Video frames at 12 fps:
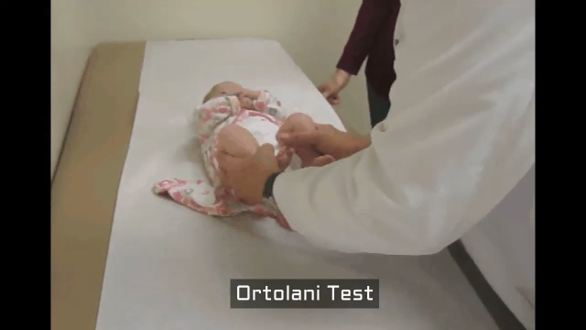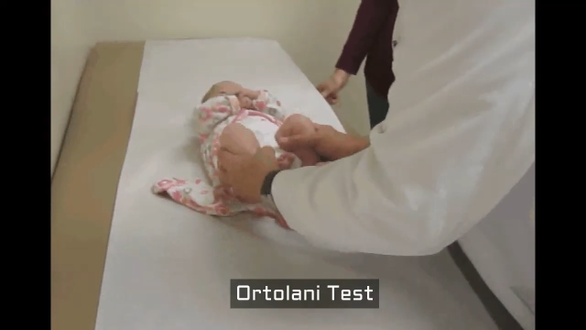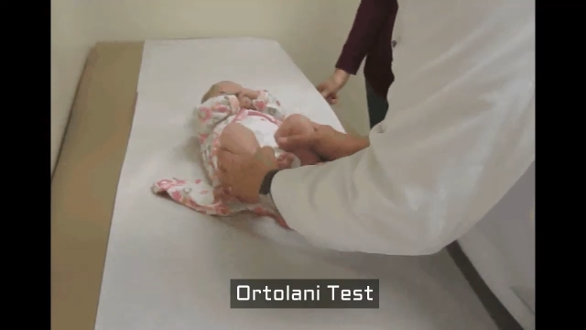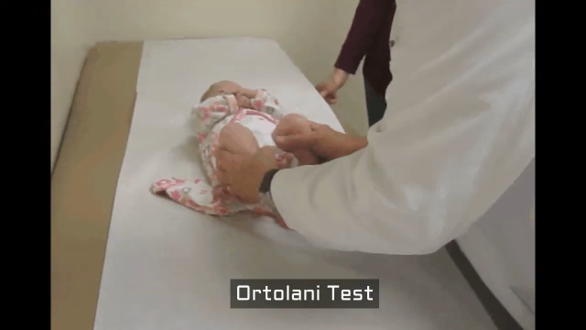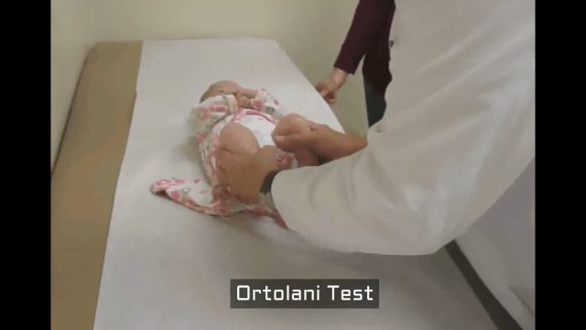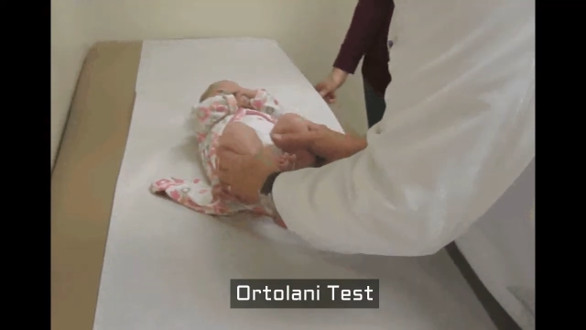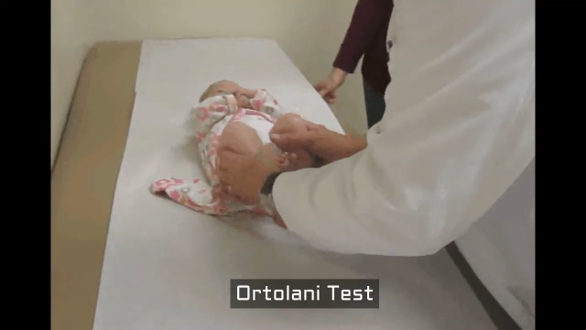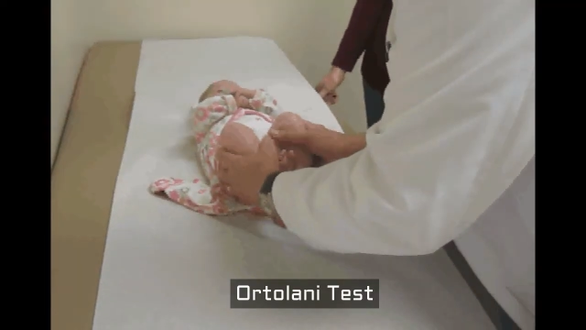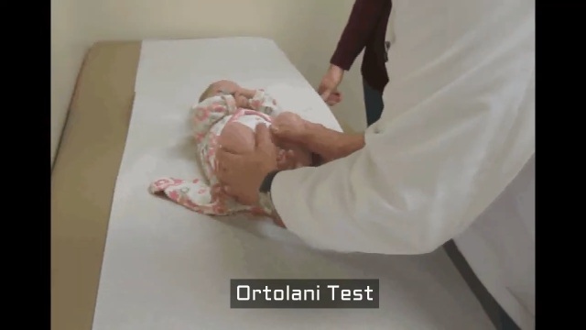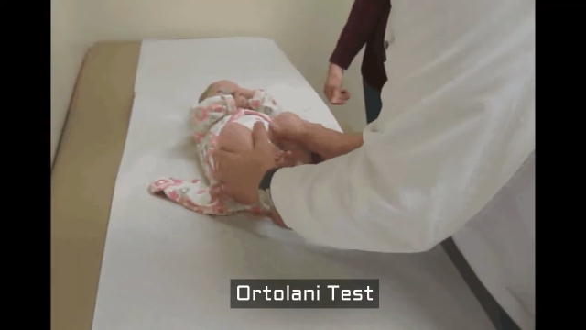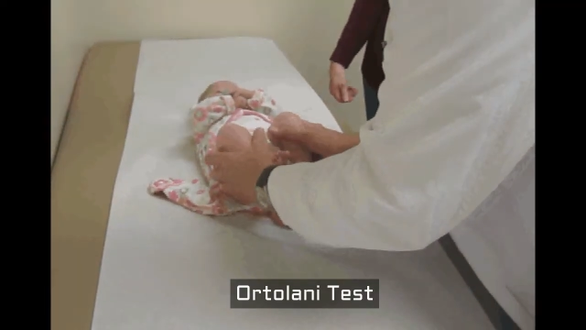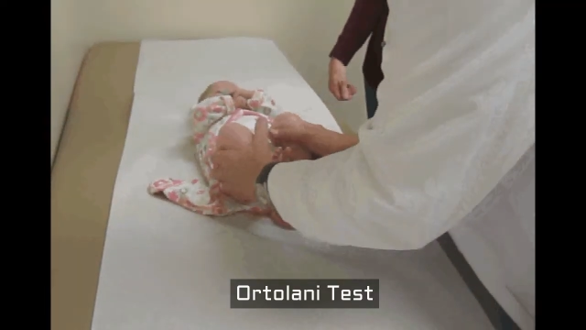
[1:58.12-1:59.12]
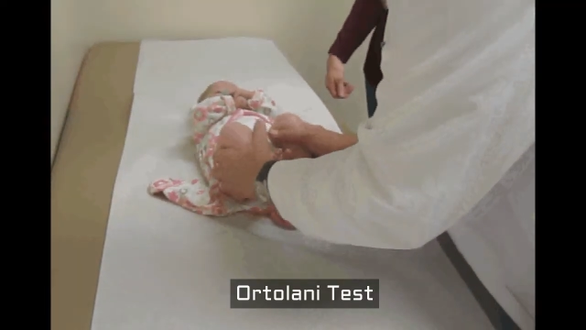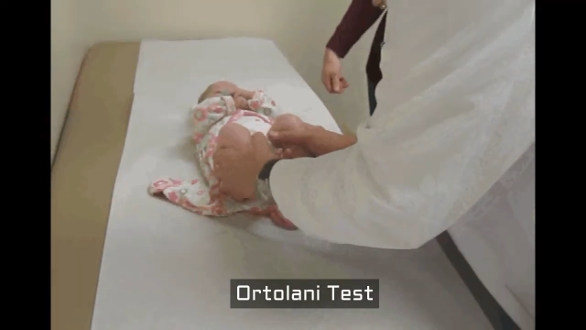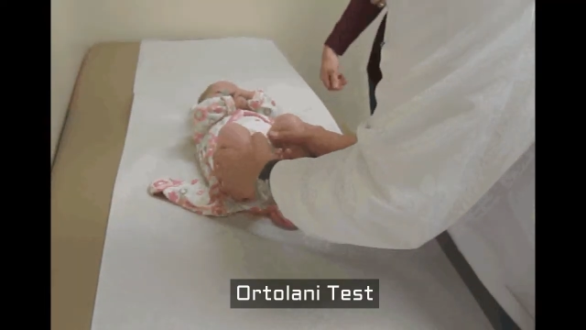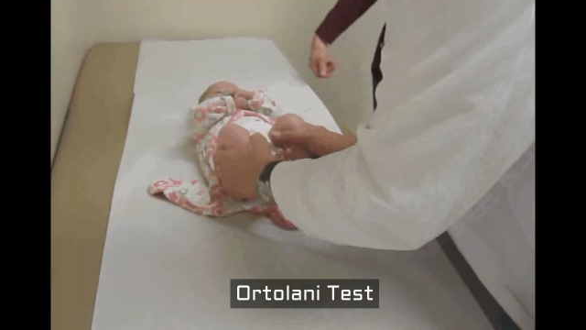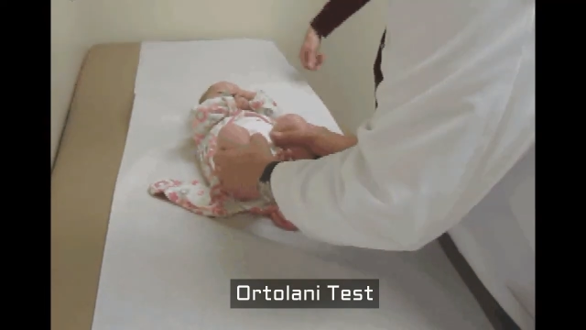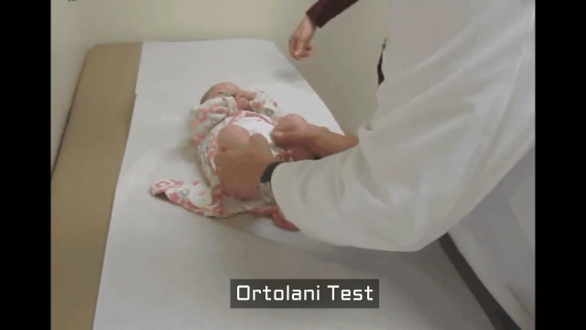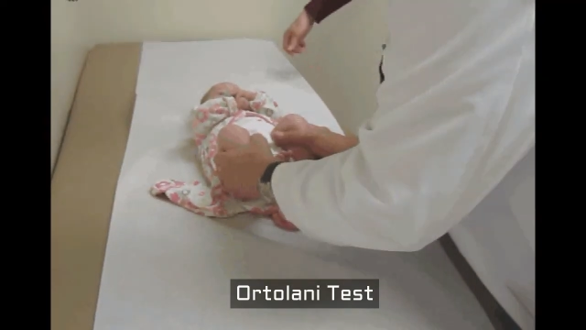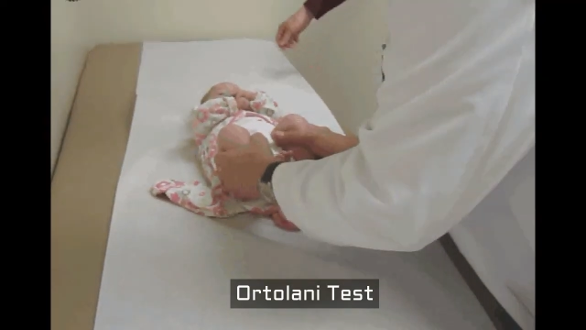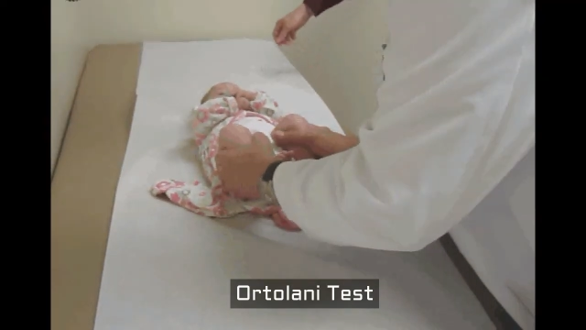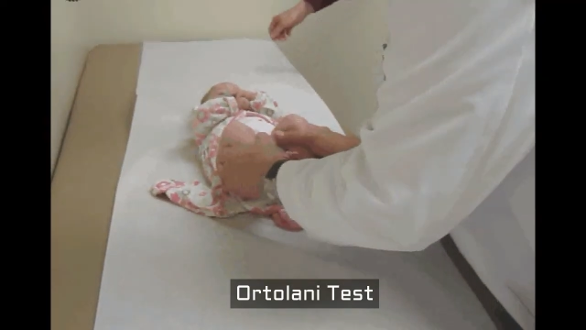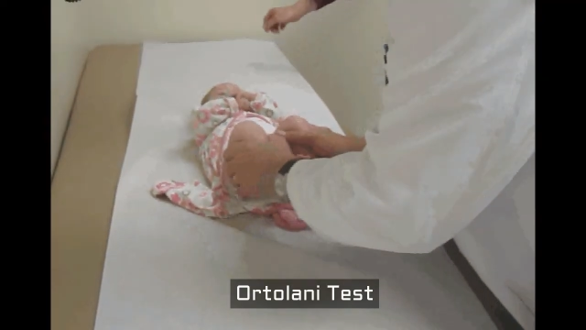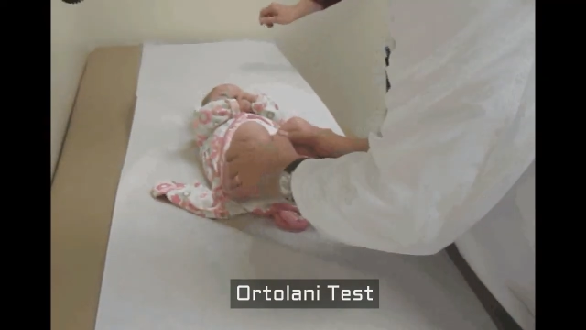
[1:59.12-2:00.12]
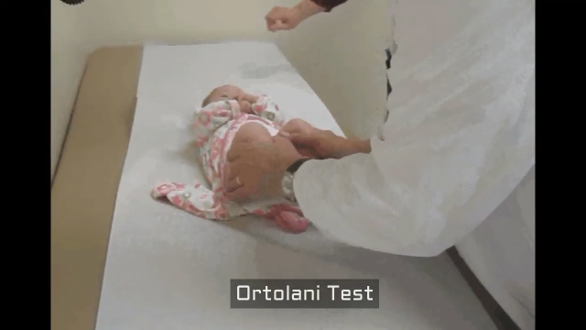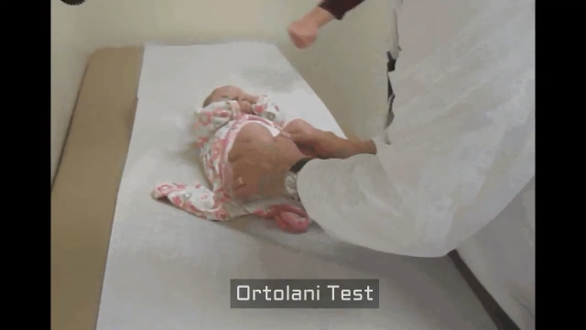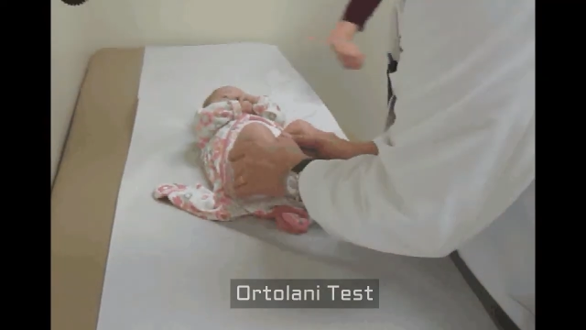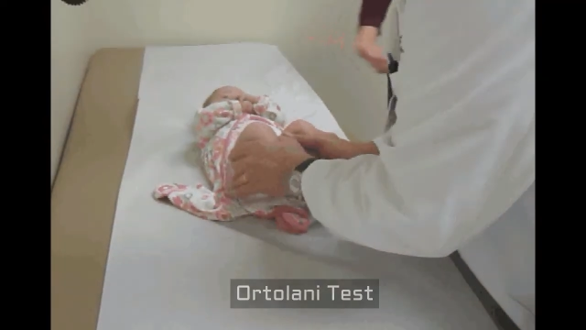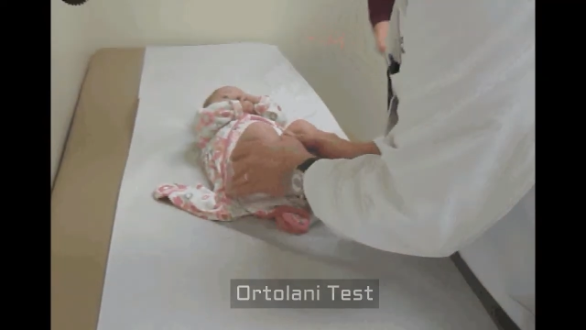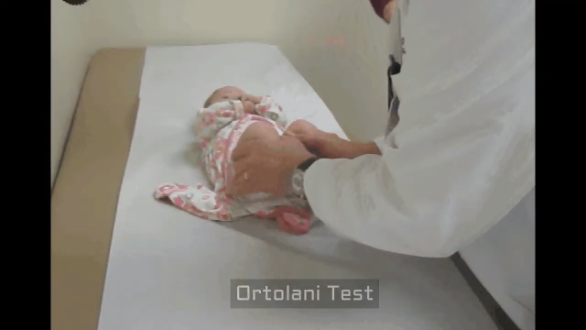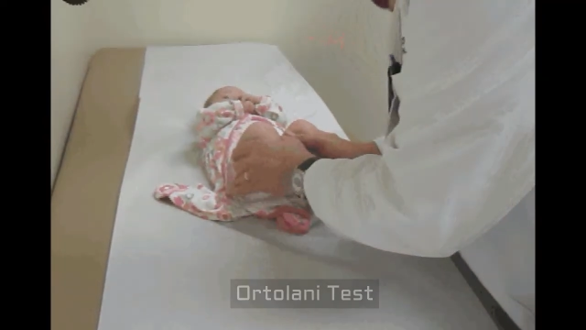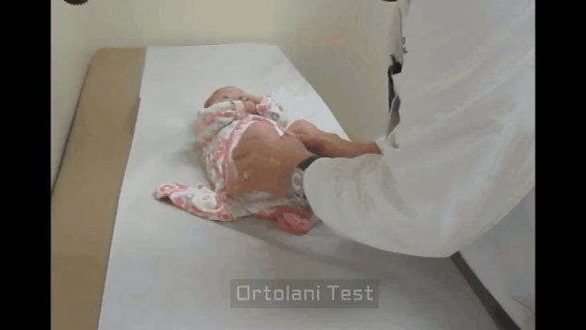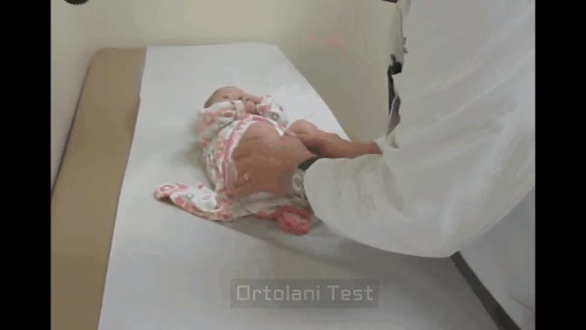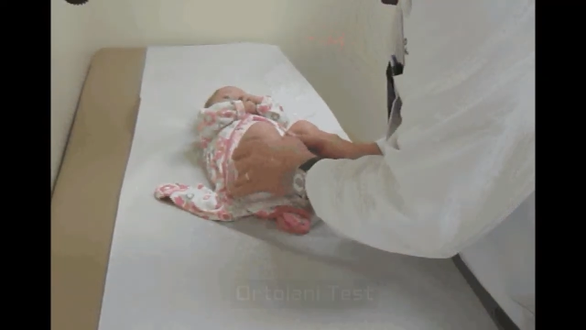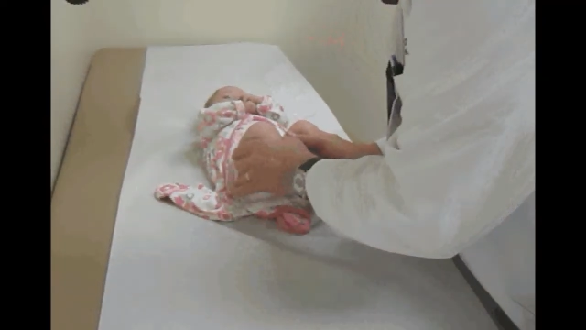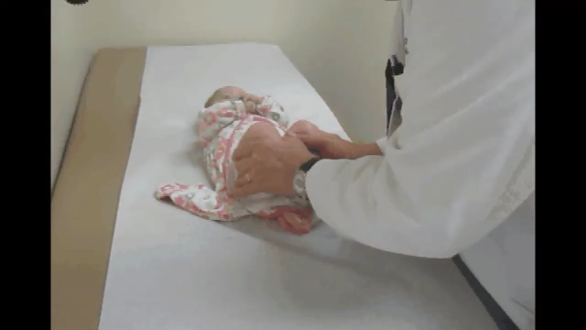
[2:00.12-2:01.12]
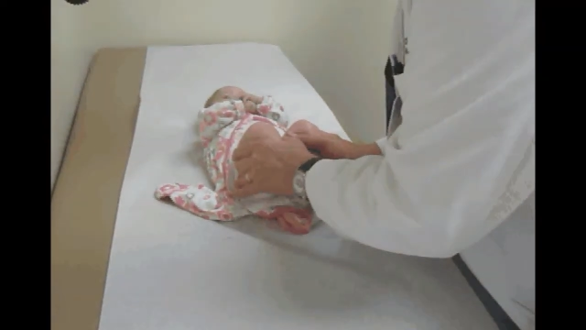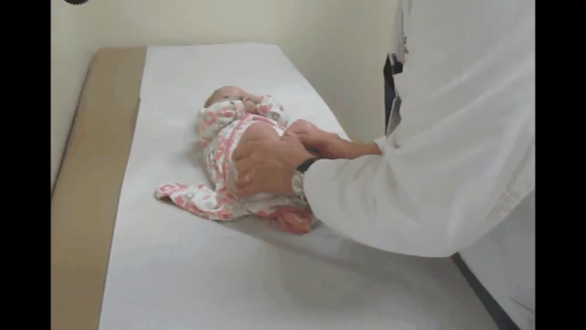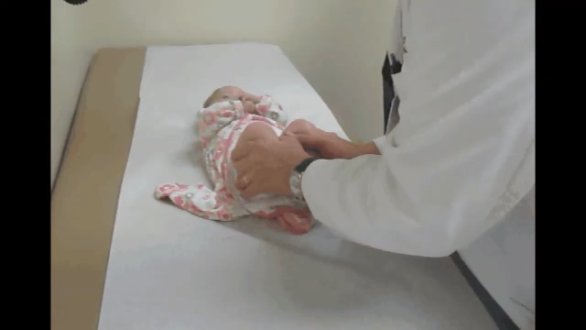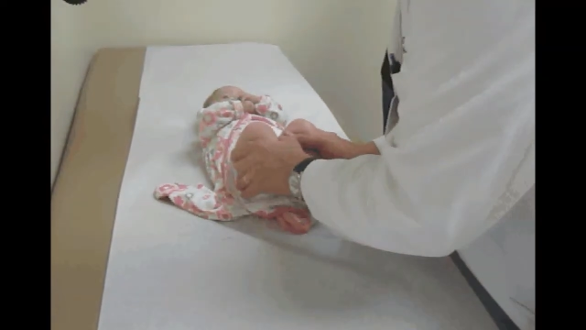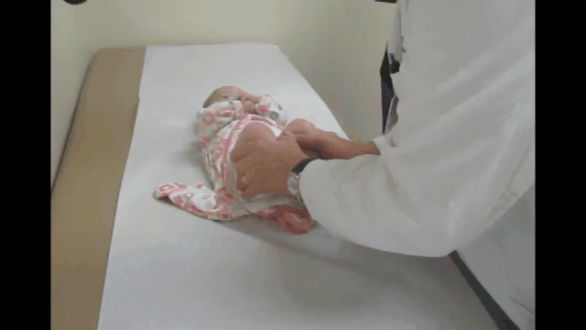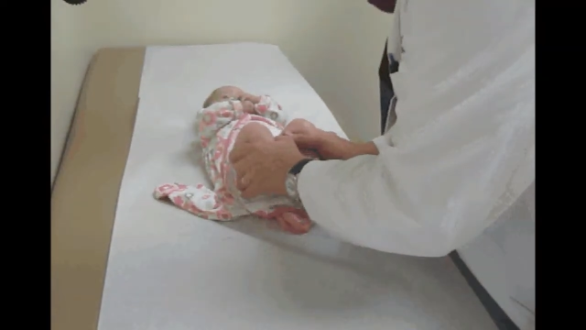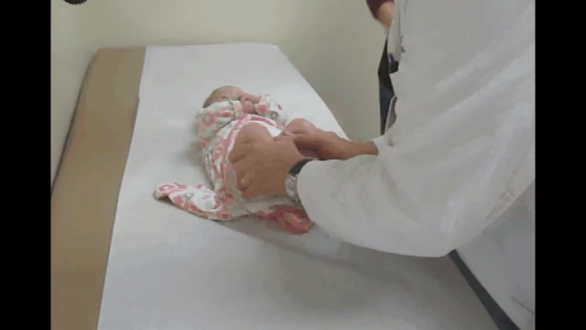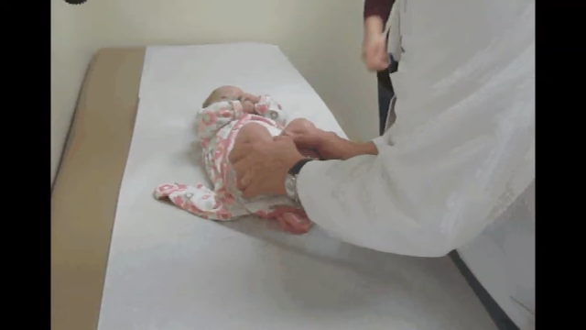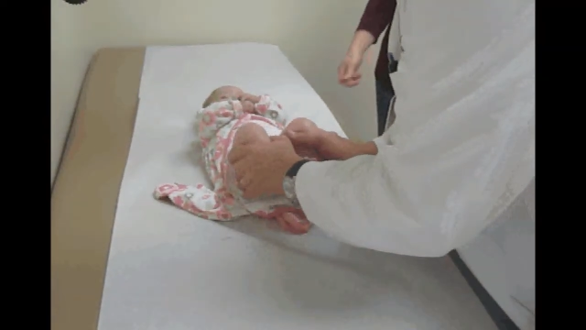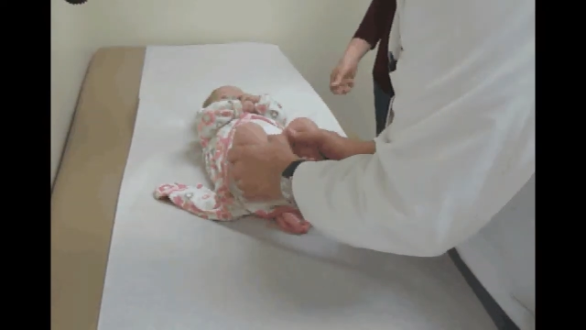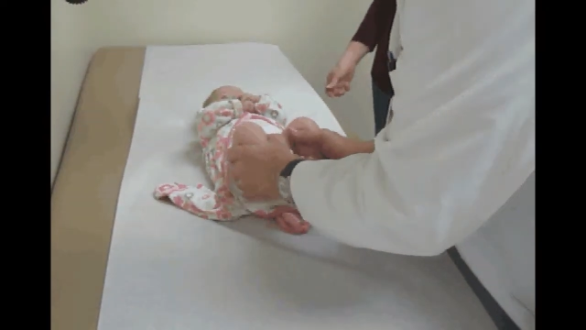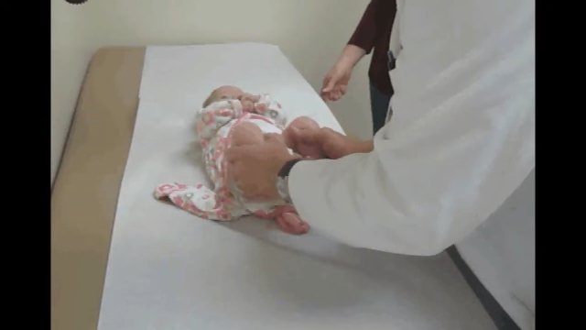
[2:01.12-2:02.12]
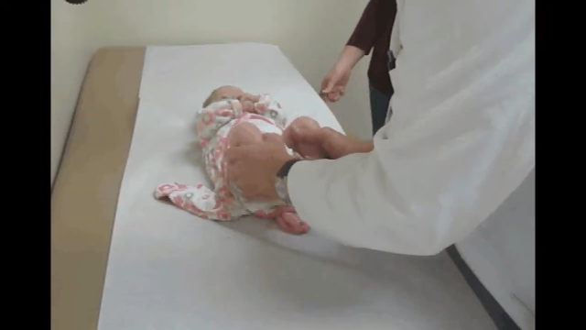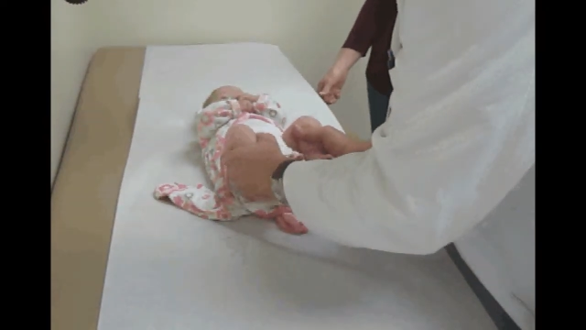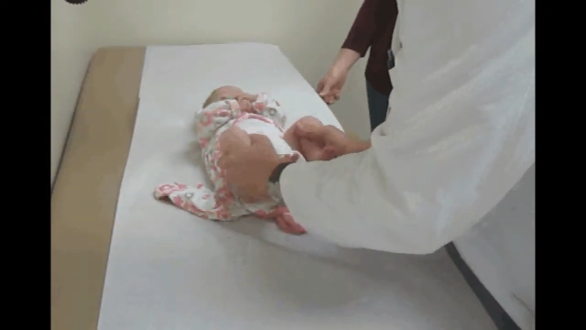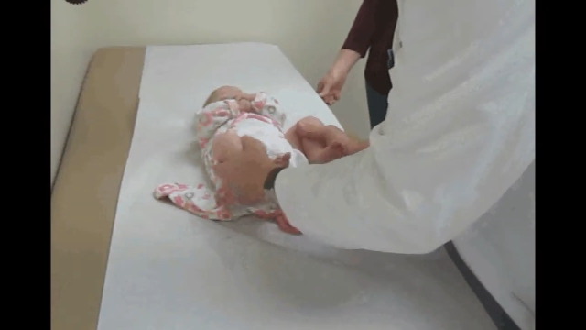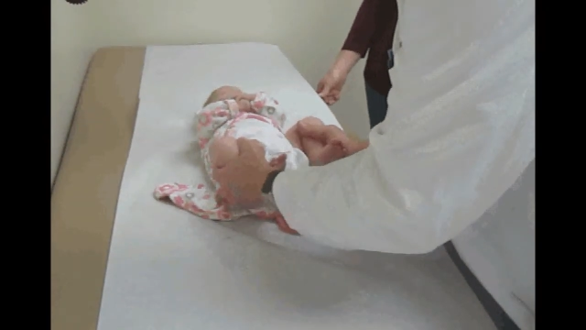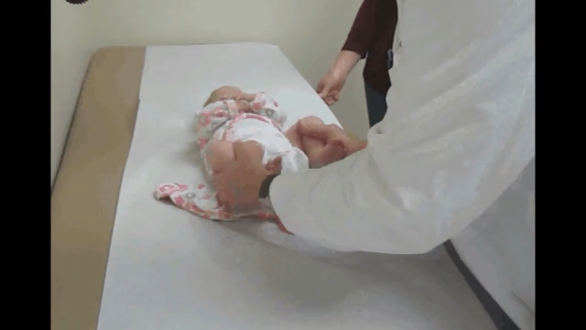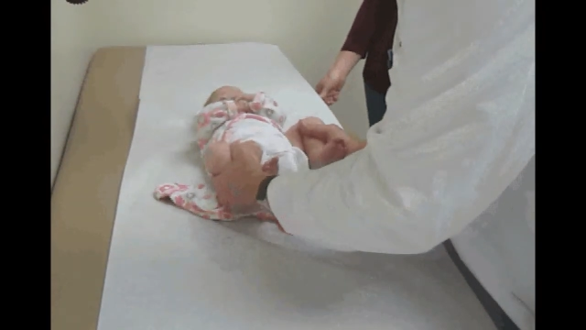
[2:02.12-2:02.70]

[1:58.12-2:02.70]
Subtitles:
Nobody's mouth can be seen.